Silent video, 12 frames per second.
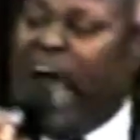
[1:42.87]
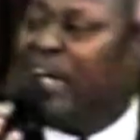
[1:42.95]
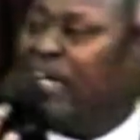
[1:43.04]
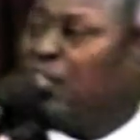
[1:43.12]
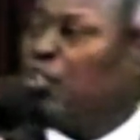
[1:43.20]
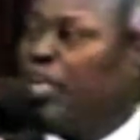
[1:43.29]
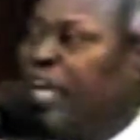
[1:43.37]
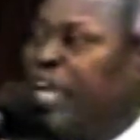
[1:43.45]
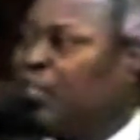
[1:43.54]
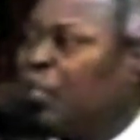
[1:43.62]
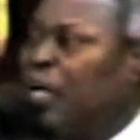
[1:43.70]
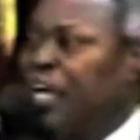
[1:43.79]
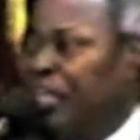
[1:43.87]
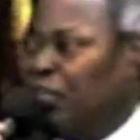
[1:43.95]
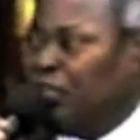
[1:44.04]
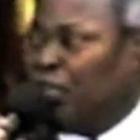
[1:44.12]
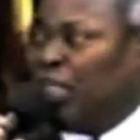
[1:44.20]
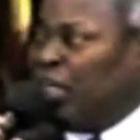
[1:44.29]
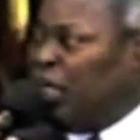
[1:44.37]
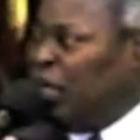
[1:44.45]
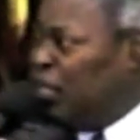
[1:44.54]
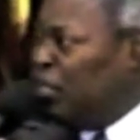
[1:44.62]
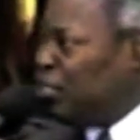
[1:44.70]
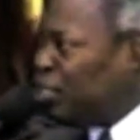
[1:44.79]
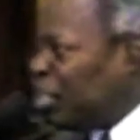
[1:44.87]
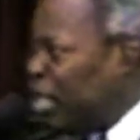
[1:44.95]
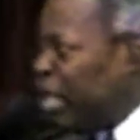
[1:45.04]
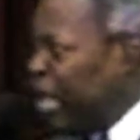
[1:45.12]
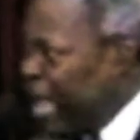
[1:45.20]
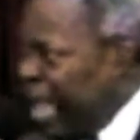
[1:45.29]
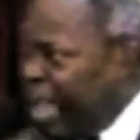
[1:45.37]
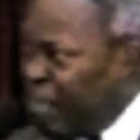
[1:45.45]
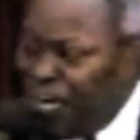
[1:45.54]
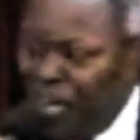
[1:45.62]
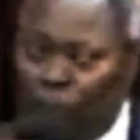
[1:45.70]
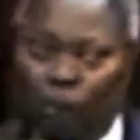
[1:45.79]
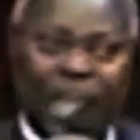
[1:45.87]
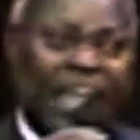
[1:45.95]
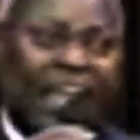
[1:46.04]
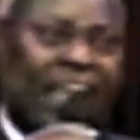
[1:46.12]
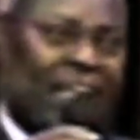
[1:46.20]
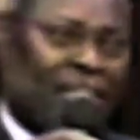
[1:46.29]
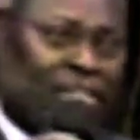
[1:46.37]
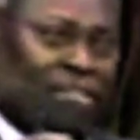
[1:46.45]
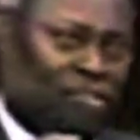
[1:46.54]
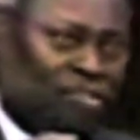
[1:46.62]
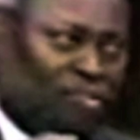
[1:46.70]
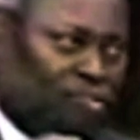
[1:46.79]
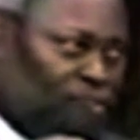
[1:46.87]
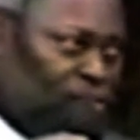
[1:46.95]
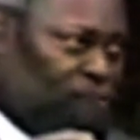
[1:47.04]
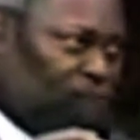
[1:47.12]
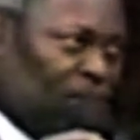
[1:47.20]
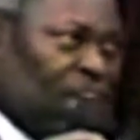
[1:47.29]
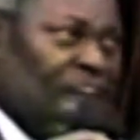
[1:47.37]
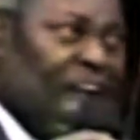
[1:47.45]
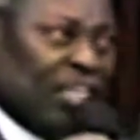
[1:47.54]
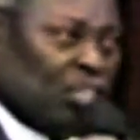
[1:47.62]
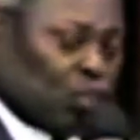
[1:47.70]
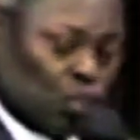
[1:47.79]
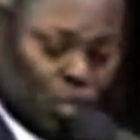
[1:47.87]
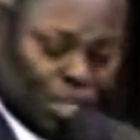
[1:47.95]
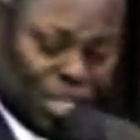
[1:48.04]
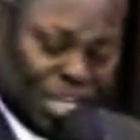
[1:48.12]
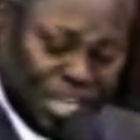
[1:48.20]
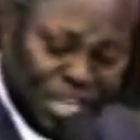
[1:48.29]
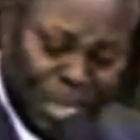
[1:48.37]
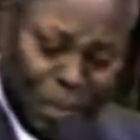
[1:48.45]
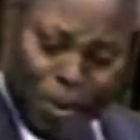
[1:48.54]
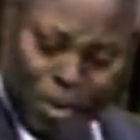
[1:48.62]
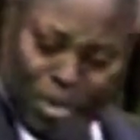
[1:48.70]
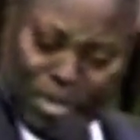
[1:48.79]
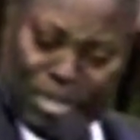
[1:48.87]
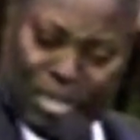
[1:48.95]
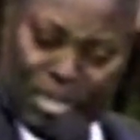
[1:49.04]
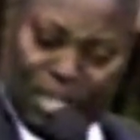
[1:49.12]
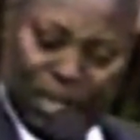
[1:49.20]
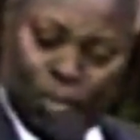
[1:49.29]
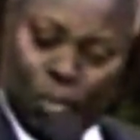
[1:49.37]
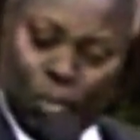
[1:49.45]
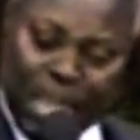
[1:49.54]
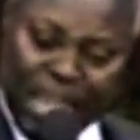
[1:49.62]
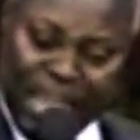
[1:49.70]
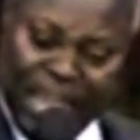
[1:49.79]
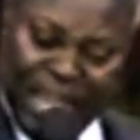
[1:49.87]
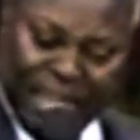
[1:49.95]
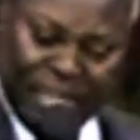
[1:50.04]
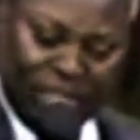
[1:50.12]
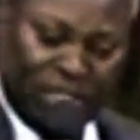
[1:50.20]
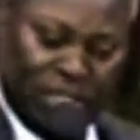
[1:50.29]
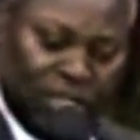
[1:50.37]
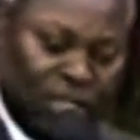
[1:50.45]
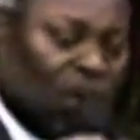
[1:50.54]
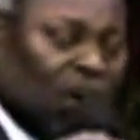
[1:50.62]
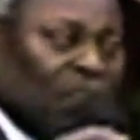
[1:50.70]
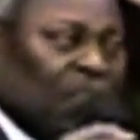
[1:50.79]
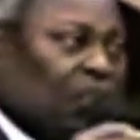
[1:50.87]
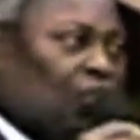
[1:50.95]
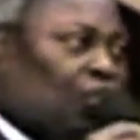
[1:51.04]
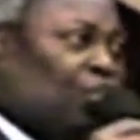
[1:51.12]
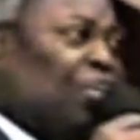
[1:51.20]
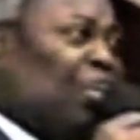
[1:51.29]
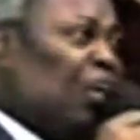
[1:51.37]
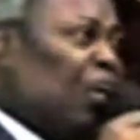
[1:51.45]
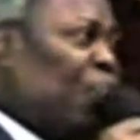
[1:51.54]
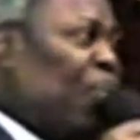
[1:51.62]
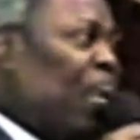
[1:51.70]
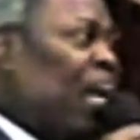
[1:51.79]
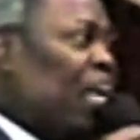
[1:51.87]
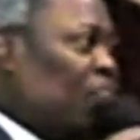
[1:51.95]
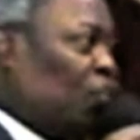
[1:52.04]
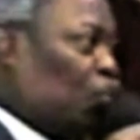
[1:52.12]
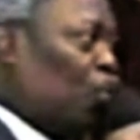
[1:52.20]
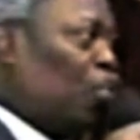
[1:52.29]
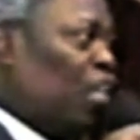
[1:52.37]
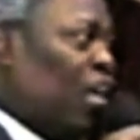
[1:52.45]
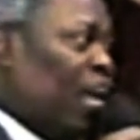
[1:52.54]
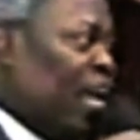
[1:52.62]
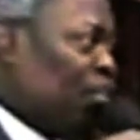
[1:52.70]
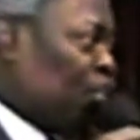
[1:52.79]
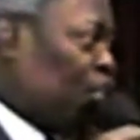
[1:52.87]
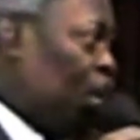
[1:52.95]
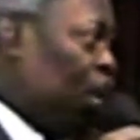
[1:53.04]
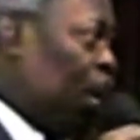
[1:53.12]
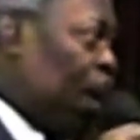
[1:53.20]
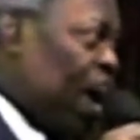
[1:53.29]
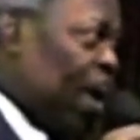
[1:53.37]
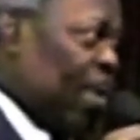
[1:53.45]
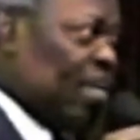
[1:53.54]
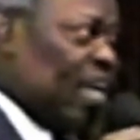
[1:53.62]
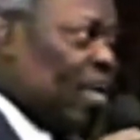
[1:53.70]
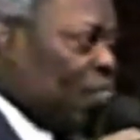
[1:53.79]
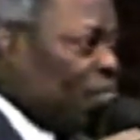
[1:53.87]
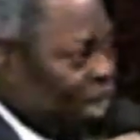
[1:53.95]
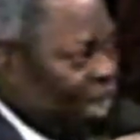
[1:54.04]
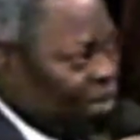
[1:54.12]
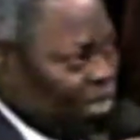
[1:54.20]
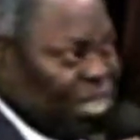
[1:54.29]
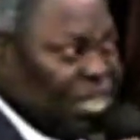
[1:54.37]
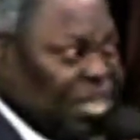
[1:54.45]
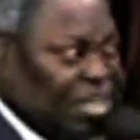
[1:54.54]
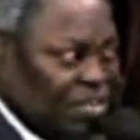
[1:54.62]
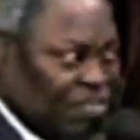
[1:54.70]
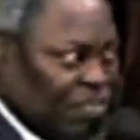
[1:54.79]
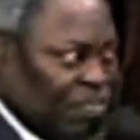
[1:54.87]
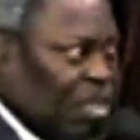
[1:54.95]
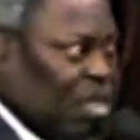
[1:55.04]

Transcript: And it says, it turned every way. And it's to keep the way of the tree of life, so that Adam and Eve